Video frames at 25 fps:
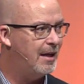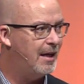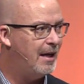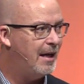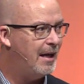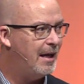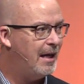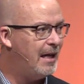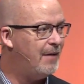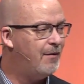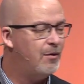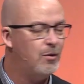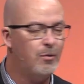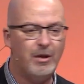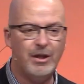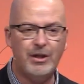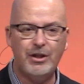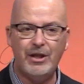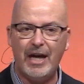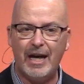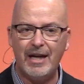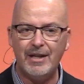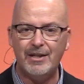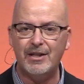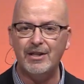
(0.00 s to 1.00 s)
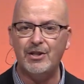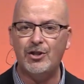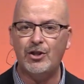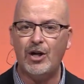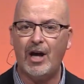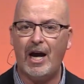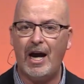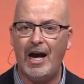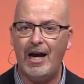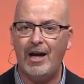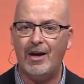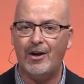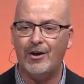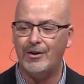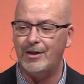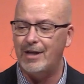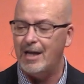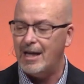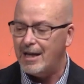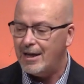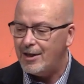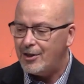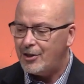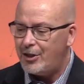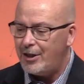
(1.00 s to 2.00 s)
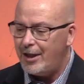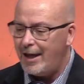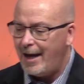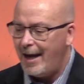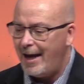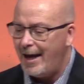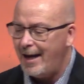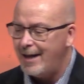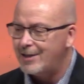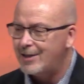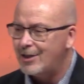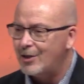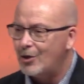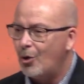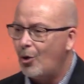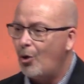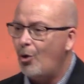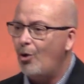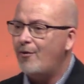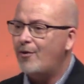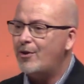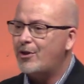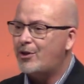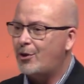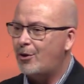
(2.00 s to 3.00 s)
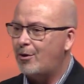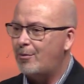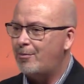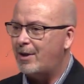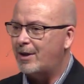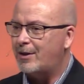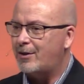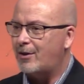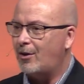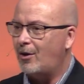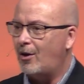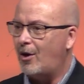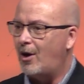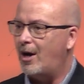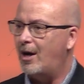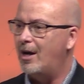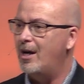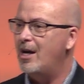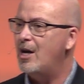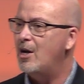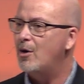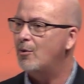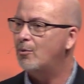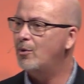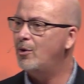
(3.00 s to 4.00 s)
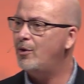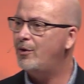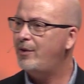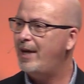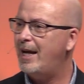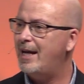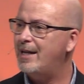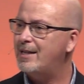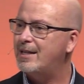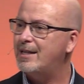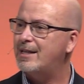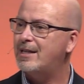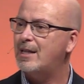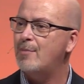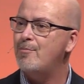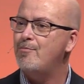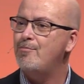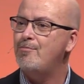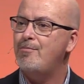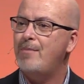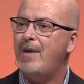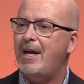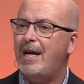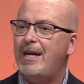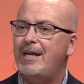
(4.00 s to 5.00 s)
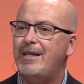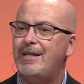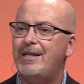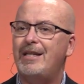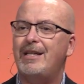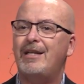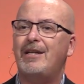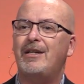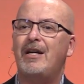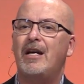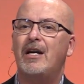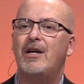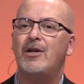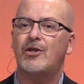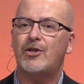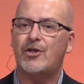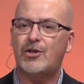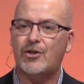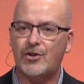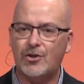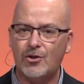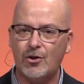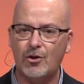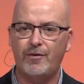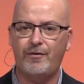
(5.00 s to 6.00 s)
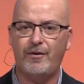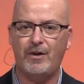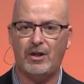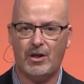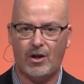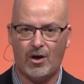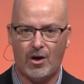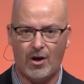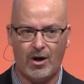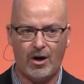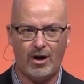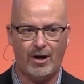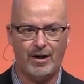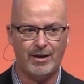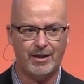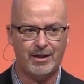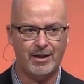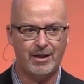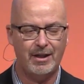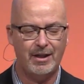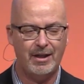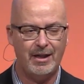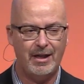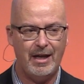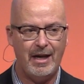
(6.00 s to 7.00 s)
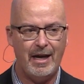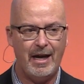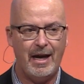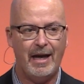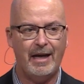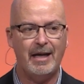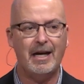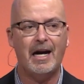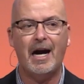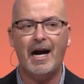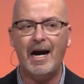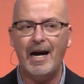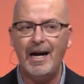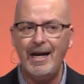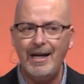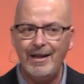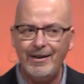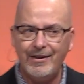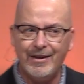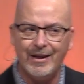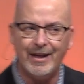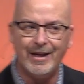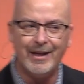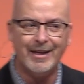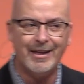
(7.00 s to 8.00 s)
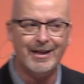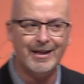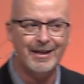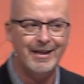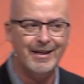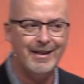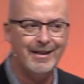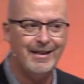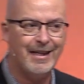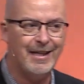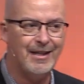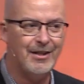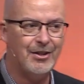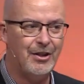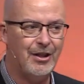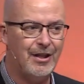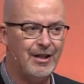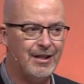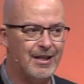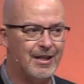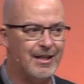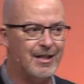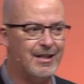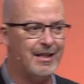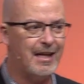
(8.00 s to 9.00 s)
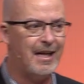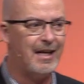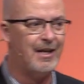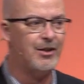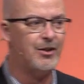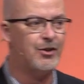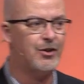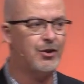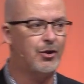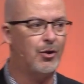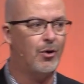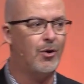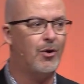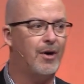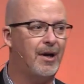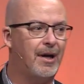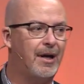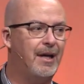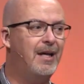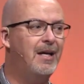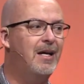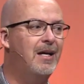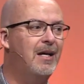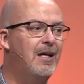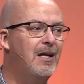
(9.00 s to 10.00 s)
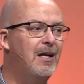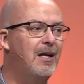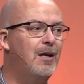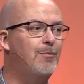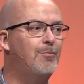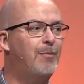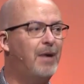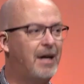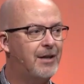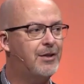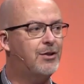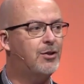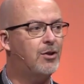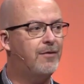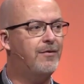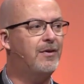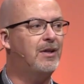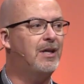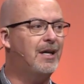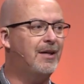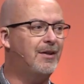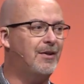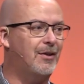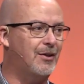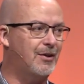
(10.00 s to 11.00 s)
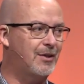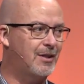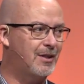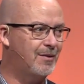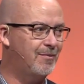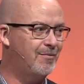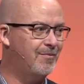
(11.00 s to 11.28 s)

Even when she has the child, she hands it over to her mother-in-law. Ruth has this amazing servant heart. And I think that she sustains joy by serving others.